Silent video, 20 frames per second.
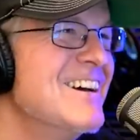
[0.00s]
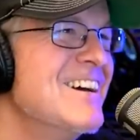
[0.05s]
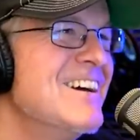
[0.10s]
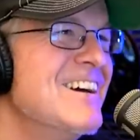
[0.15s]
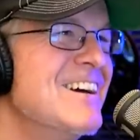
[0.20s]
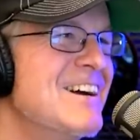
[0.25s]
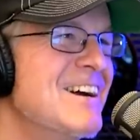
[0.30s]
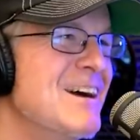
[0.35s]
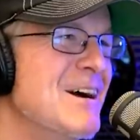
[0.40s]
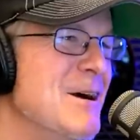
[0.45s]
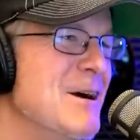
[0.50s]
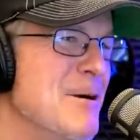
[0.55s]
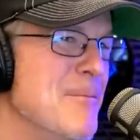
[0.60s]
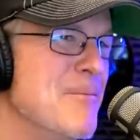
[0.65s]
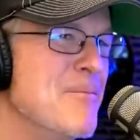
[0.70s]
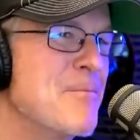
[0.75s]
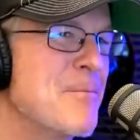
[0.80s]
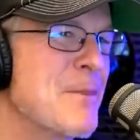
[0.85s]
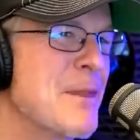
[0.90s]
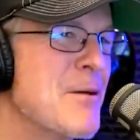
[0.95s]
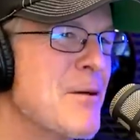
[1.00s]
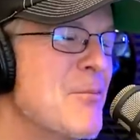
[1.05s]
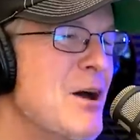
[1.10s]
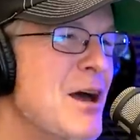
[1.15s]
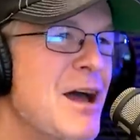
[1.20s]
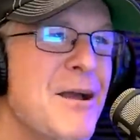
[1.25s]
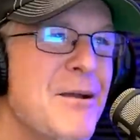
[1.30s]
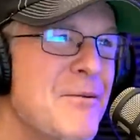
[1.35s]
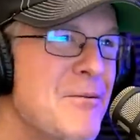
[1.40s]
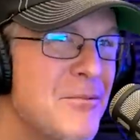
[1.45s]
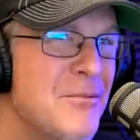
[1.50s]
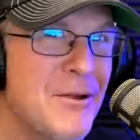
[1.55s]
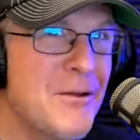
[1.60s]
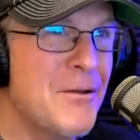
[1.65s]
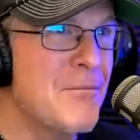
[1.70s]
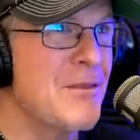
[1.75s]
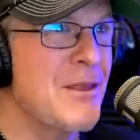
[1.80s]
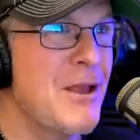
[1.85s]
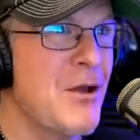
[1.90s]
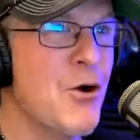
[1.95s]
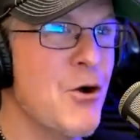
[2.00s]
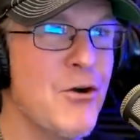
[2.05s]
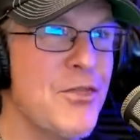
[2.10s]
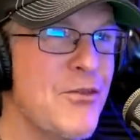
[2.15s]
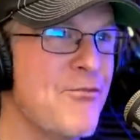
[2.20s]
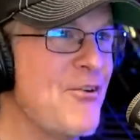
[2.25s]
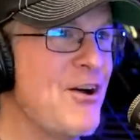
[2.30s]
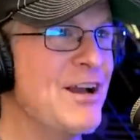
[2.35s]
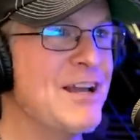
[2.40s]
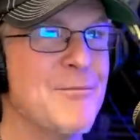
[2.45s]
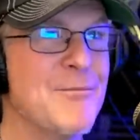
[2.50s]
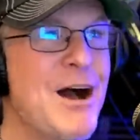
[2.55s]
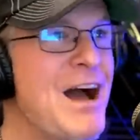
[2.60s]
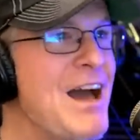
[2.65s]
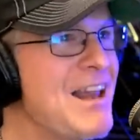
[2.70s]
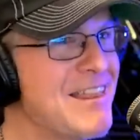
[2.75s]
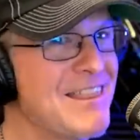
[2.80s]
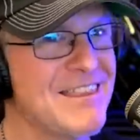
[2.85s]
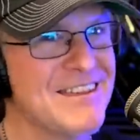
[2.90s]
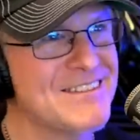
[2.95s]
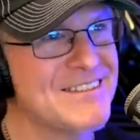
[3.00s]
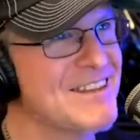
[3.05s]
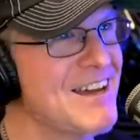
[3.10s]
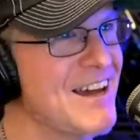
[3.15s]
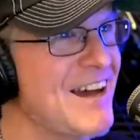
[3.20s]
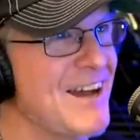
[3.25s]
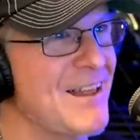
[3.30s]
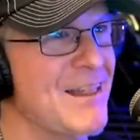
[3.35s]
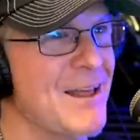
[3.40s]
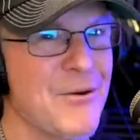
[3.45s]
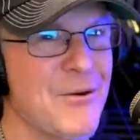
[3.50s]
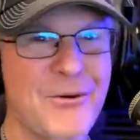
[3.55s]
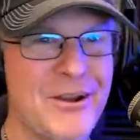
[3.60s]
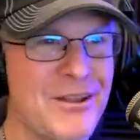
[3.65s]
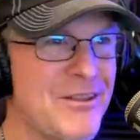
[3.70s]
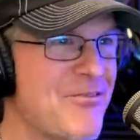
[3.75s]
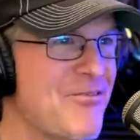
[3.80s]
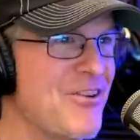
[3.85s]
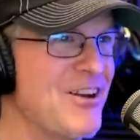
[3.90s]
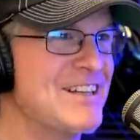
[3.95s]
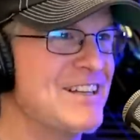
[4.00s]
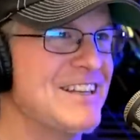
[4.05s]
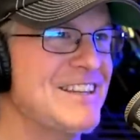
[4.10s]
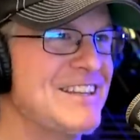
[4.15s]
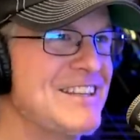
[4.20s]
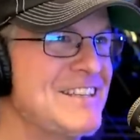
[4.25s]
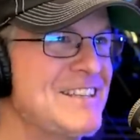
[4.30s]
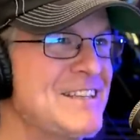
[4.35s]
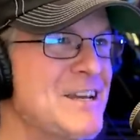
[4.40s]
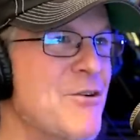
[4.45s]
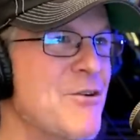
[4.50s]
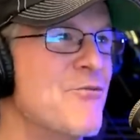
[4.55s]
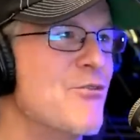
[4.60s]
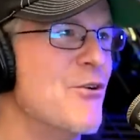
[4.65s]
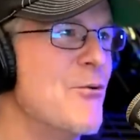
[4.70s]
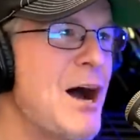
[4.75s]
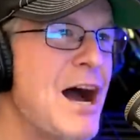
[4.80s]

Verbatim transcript: um, but... who the fuck am I to this guy? Like, where the fuck did this come from?